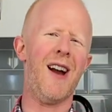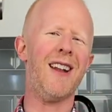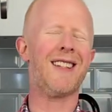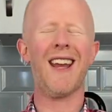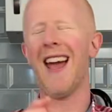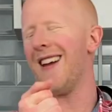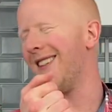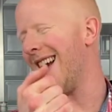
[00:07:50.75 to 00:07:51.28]
it,
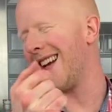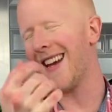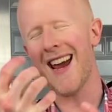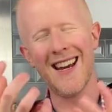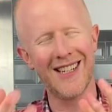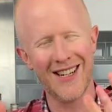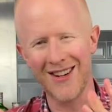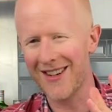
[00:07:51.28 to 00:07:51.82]
uh,
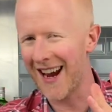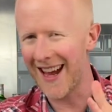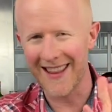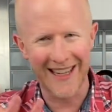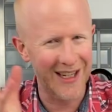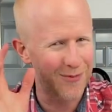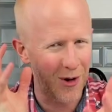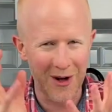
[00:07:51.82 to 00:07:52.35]
occasionally you get
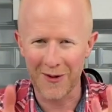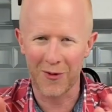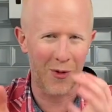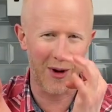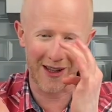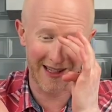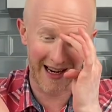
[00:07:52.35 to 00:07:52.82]
these wonderful ones